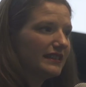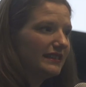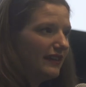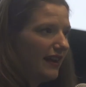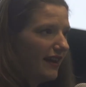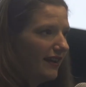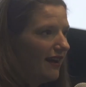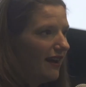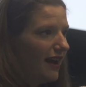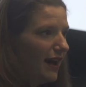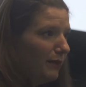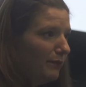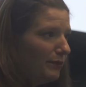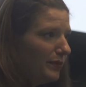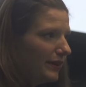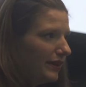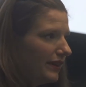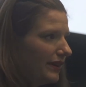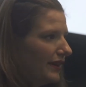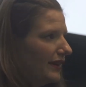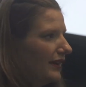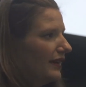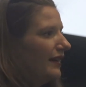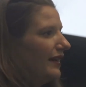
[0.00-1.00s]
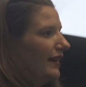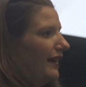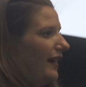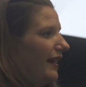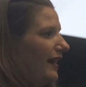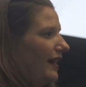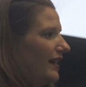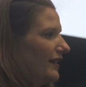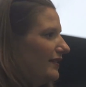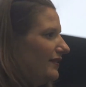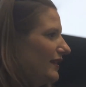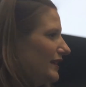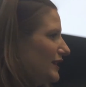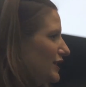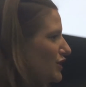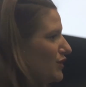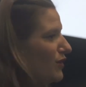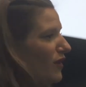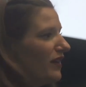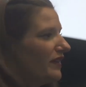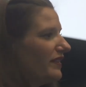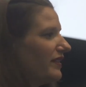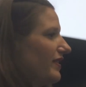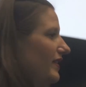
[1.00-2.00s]
set up. And they
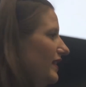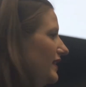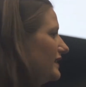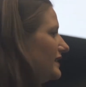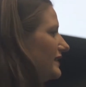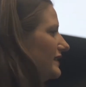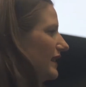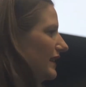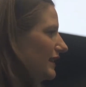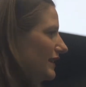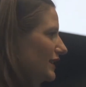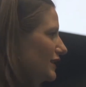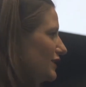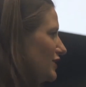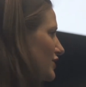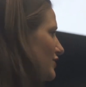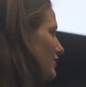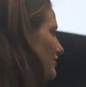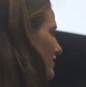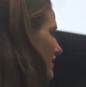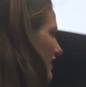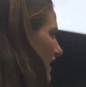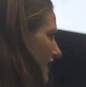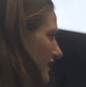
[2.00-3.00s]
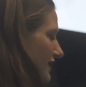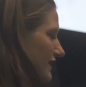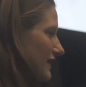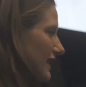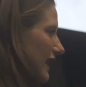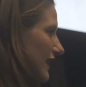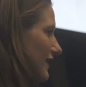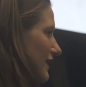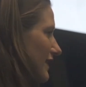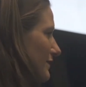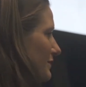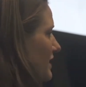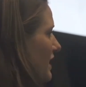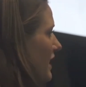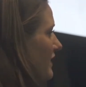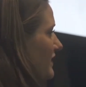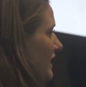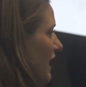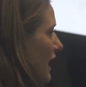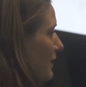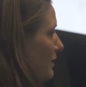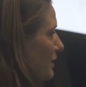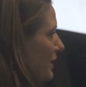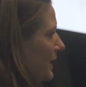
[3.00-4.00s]
do all the things they need to kind of sign
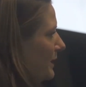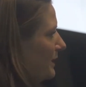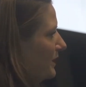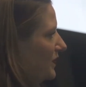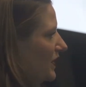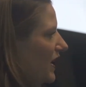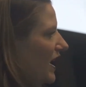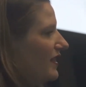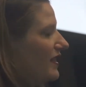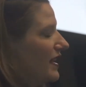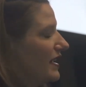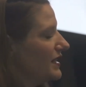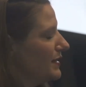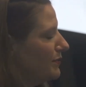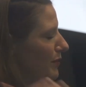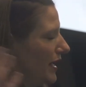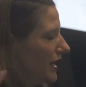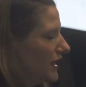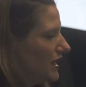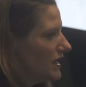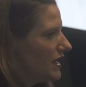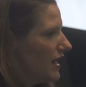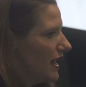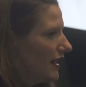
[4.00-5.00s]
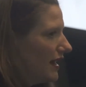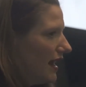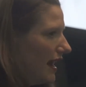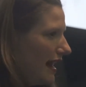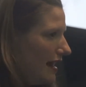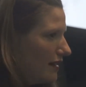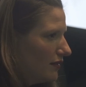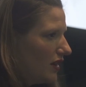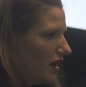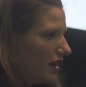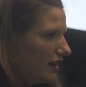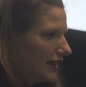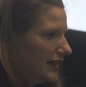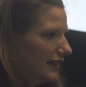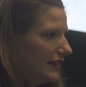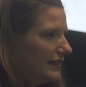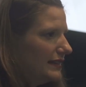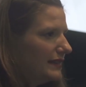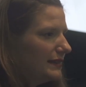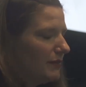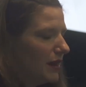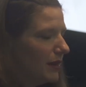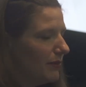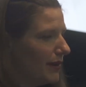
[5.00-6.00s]
themselves up. And then depending on how long it
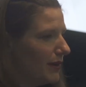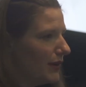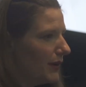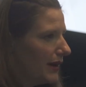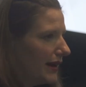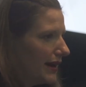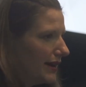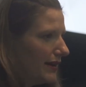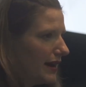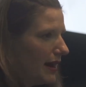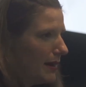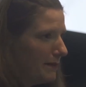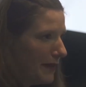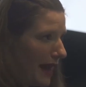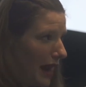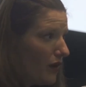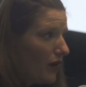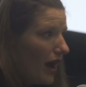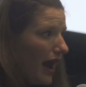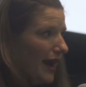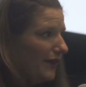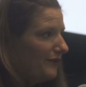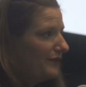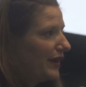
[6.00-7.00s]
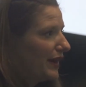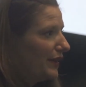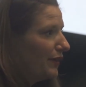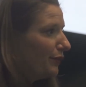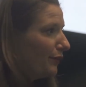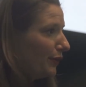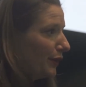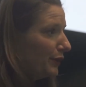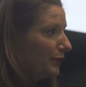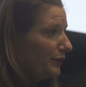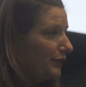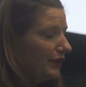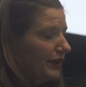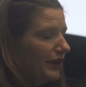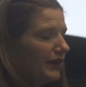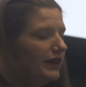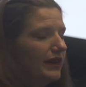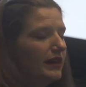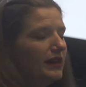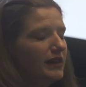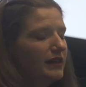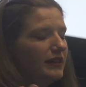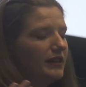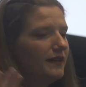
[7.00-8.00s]
is, maybe about halfway through,
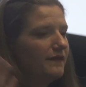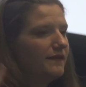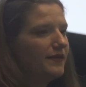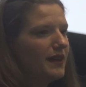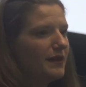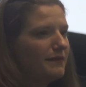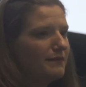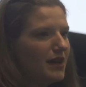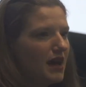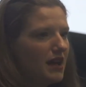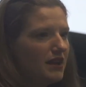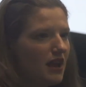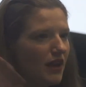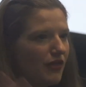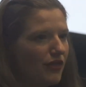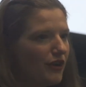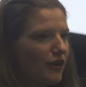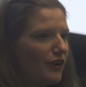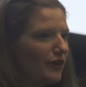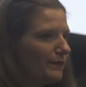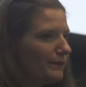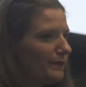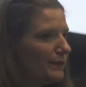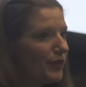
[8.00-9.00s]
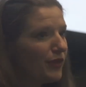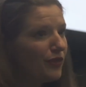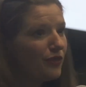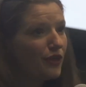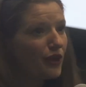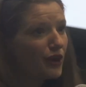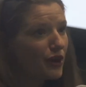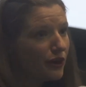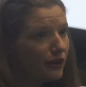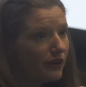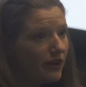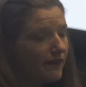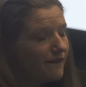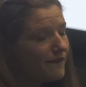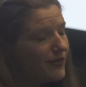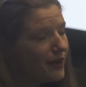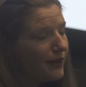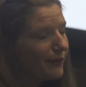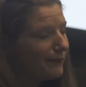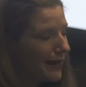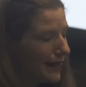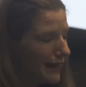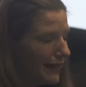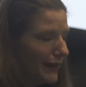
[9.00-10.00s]
give them another 1/3 of
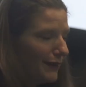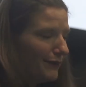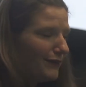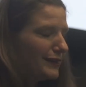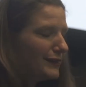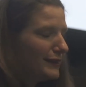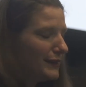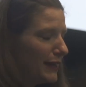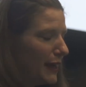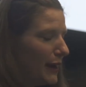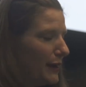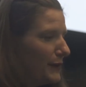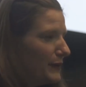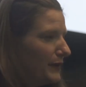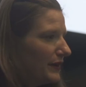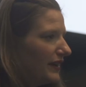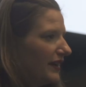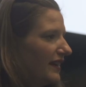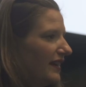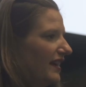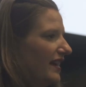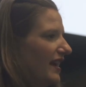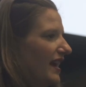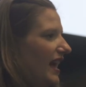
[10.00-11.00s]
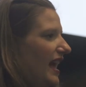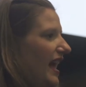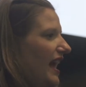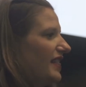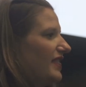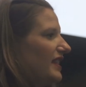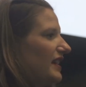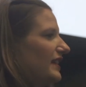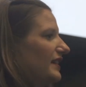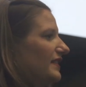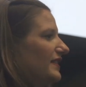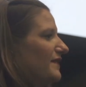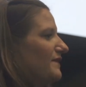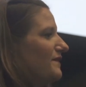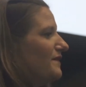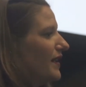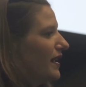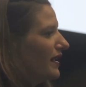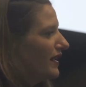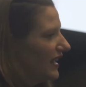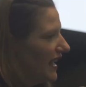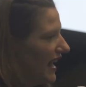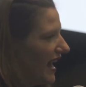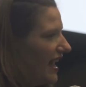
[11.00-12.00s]
their money or so. And then at the
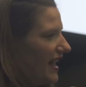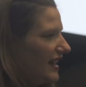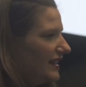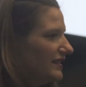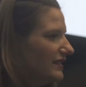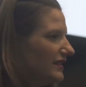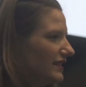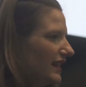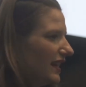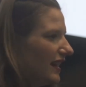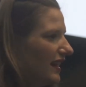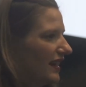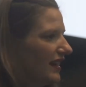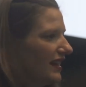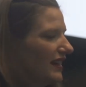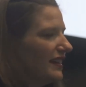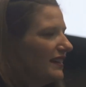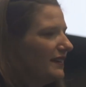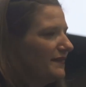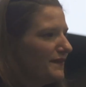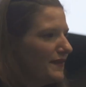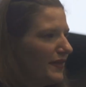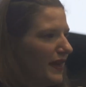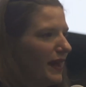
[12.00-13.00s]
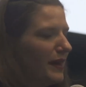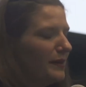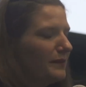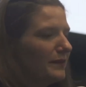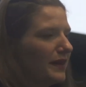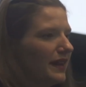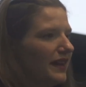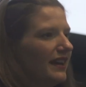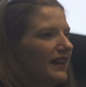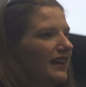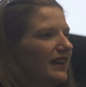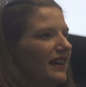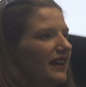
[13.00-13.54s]
very end, give them